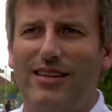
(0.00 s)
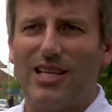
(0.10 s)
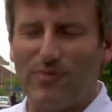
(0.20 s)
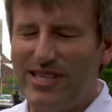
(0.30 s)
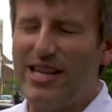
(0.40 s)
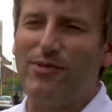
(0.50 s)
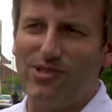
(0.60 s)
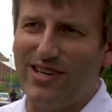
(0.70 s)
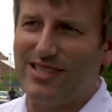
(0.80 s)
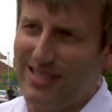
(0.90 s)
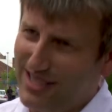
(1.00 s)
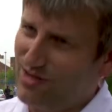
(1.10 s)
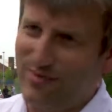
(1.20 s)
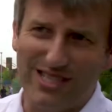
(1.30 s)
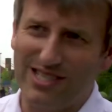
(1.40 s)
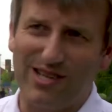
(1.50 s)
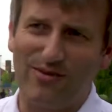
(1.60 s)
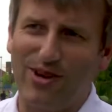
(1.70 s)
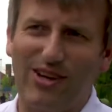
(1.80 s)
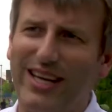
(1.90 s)
has been demonstrated in the submissions that
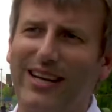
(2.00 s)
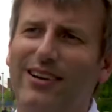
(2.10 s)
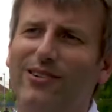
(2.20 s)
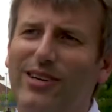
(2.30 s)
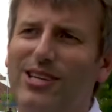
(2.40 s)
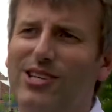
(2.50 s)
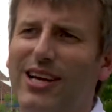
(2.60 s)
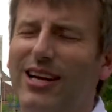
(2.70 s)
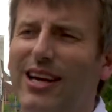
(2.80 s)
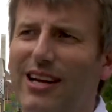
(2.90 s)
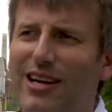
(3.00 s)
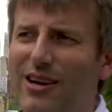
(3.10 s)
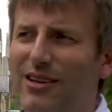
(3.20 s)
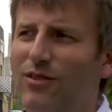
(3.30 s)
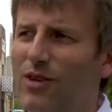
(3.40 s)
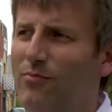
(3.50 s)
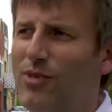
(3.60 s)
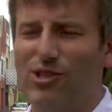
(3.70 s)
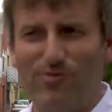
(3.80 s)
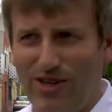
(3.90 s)
we got in, which are
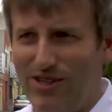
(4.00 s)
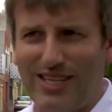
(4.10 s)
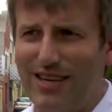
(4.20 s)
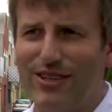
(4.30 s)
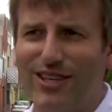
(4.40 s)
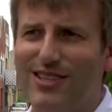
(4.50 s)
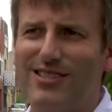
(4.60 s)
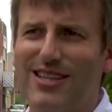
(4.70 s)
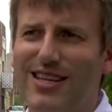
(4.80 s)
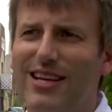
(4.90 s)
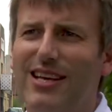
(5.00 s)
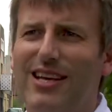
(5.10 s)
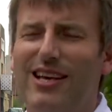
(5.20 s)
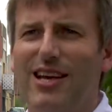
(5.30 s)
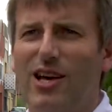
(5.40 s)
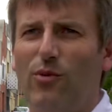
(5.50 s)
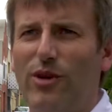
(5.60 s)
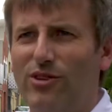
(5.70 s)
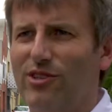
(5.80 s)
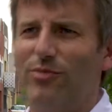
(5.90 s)
much more diverse than
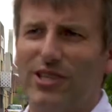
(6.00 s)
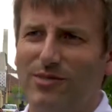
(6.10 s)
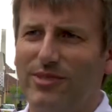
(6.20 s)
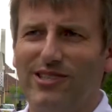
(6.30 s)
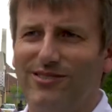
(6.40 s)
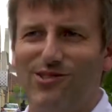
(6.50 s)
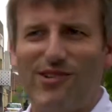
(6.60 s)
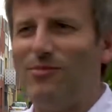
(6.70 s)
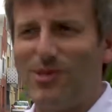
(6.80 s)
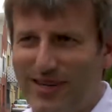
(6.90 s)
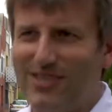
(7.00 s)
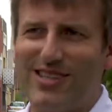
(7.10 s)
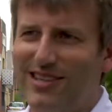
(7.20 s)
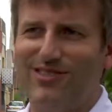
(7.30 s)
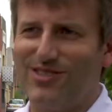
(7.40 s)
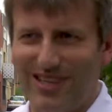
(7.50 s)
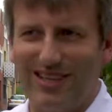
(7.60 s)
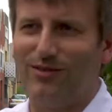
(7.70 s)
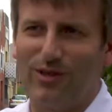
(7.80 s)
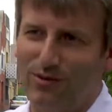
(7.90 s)
we could have possibly dreamt of ourselves.
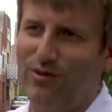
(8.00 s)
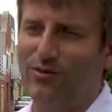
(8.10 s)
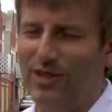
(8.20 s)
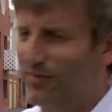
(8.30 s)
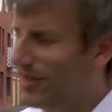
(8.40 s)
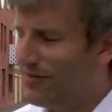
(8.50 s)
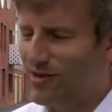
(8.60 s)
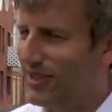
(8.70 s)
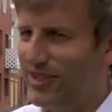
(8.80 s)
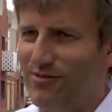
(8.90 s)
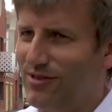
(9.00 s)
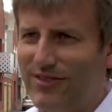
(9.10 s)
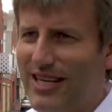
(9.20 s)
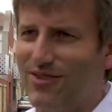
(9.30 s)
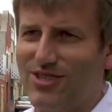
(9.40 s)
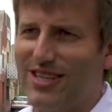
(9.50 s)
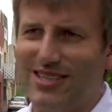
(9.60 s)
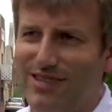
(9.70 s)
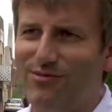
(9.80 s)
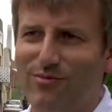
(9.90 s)
We'd have to be looking for 5 or 6
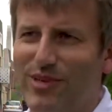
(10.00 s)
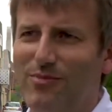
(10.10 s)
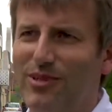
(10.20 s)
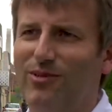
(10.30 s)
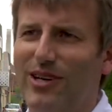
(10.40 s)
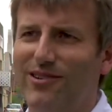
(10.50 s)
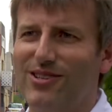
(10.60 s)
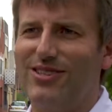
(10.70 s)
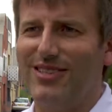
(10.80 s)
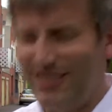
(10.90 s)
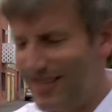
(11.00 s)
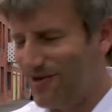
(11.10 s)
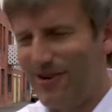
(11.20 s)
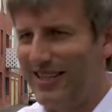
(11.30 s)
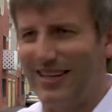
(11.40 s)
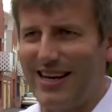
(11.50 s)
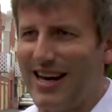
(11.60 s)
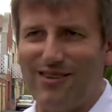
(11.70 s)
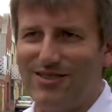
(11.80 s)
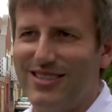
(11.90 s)
different people, whereas you're quickly getting
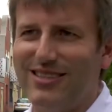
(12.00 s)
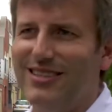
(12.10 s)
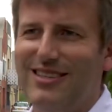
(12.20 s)
out to